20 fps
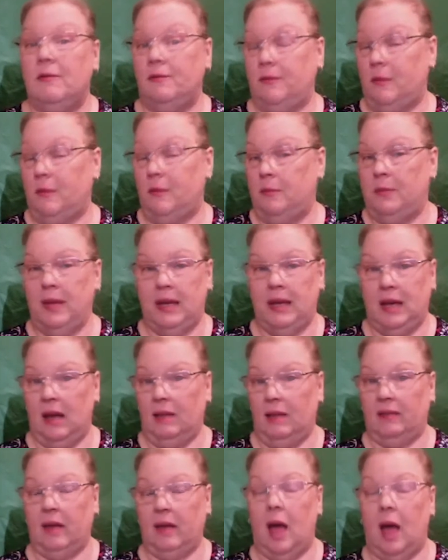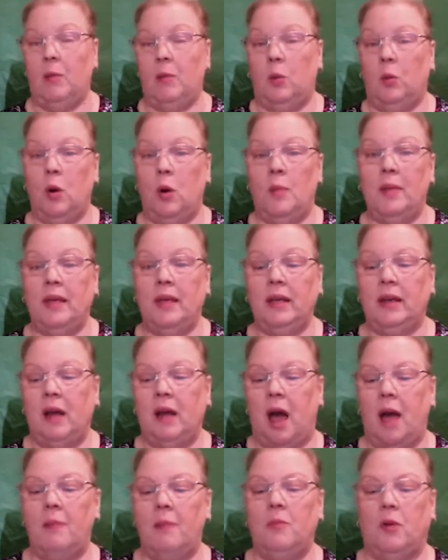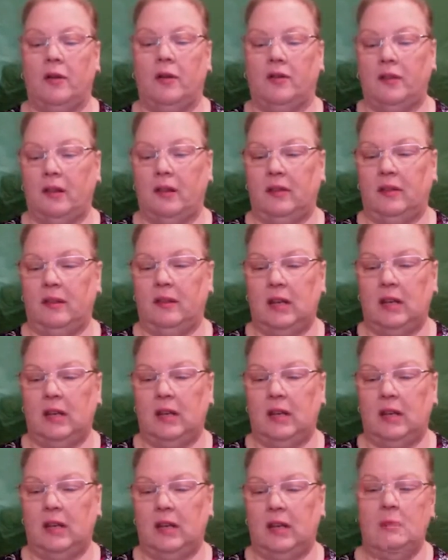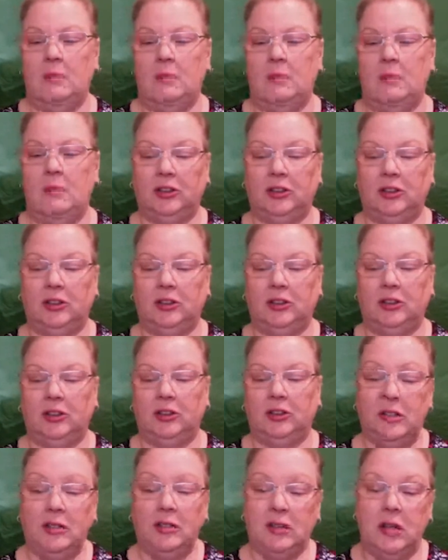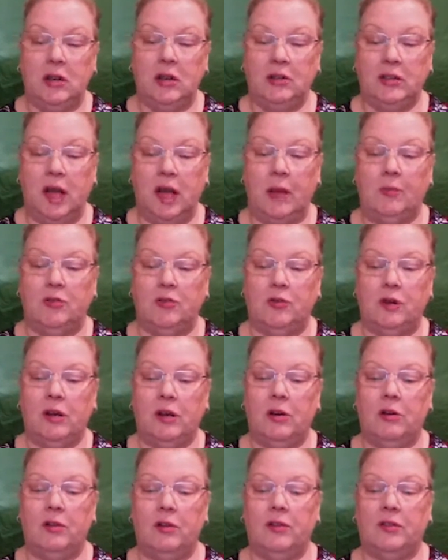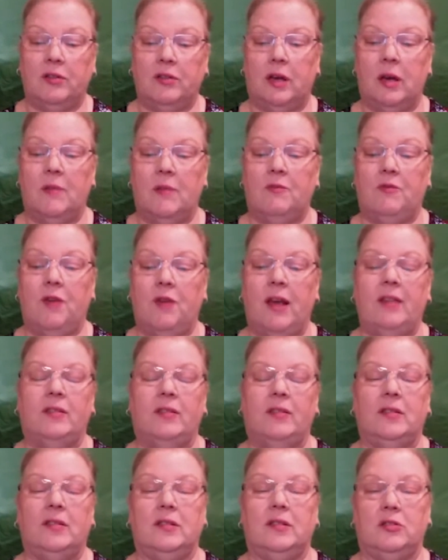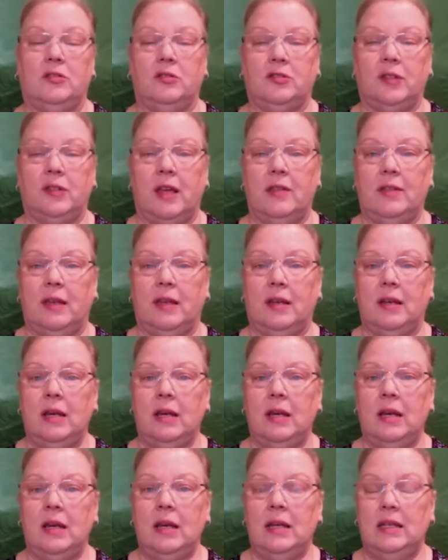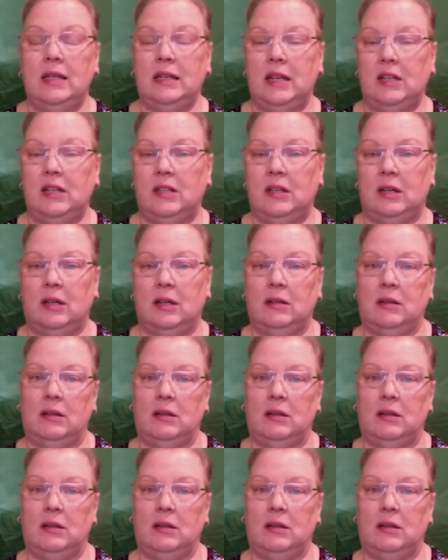Because I'm a woman, I'm more sensitive to male dominant, type triggers, phrases that are said that tend to